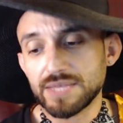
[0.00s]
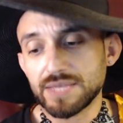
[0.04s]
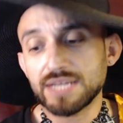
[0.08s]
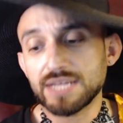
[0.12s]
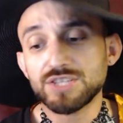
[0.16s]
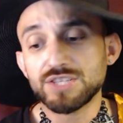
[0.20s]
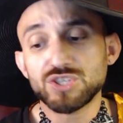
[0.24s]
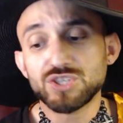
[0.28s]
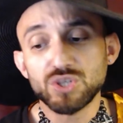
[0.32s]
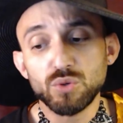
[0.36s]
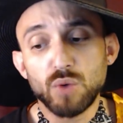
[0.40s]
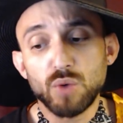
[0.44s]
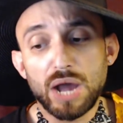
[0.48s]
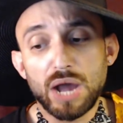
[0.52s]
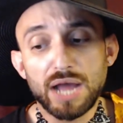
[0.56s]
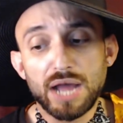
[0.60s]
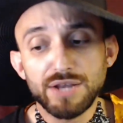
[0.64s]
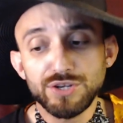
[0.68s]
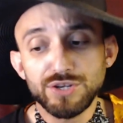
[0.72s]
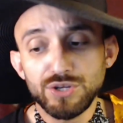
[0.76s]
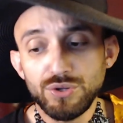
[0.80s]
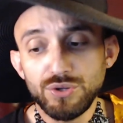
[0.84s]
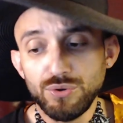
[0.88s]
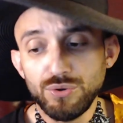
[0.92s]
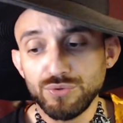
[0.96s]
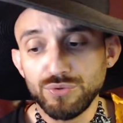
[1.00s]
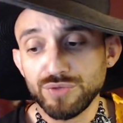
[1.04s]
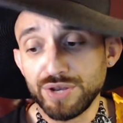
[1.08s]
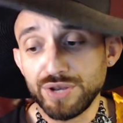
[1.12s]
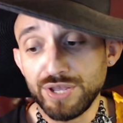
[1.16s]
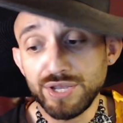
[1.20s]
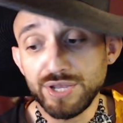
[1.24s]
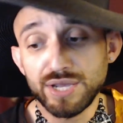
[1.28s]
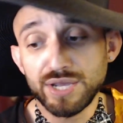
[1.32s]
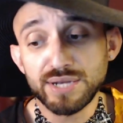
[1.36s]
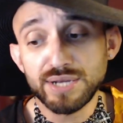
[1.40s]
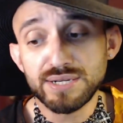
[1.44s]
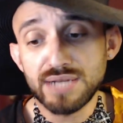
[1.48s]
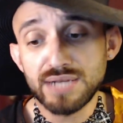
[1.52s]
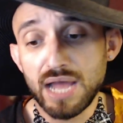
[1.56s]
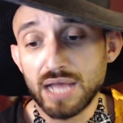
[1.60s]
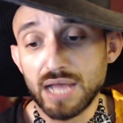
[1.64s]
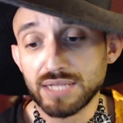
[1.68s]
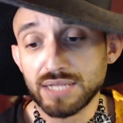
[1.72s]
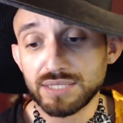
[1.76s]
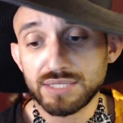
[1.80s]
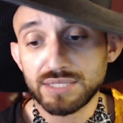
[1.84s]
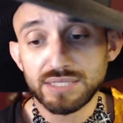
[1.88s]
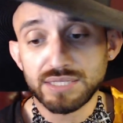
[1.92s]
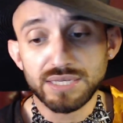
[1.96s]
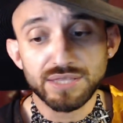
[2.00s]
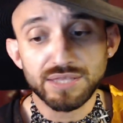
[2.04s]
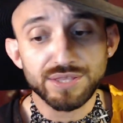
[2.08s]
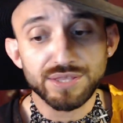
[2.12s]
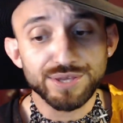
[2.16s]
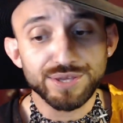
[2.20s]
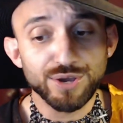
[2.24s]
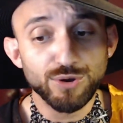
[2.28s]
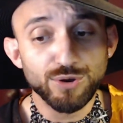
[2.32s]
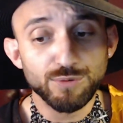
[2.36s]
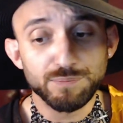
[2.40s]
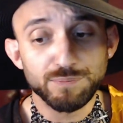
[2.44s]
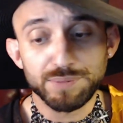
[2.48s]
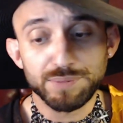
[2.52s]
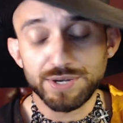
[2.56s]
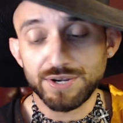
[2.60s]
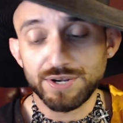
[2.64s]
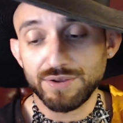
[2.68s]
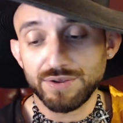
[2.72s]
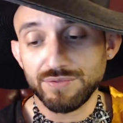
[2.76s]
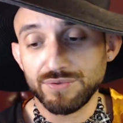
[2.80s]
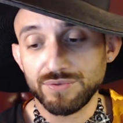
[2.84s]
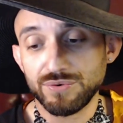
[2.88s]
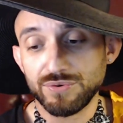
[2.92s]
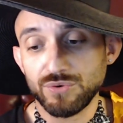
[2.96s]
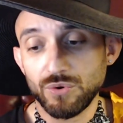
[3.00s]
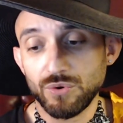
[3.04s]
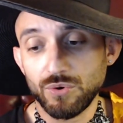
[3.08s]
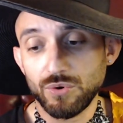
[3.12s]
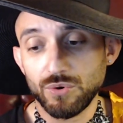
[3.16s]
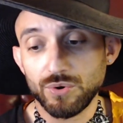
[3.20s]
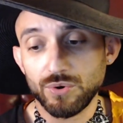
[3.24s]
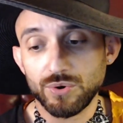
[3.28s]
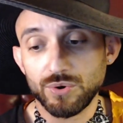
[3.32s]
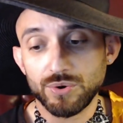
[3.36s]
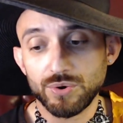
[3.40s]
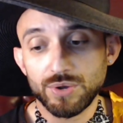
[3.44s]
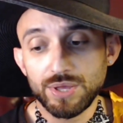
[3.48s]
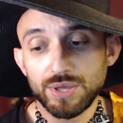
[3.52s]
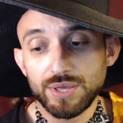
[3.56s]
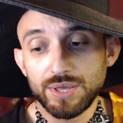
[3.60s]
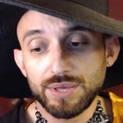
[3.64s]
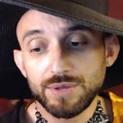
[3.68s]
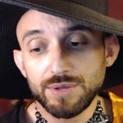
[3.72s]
and so I knew that he could not see the opening of the door,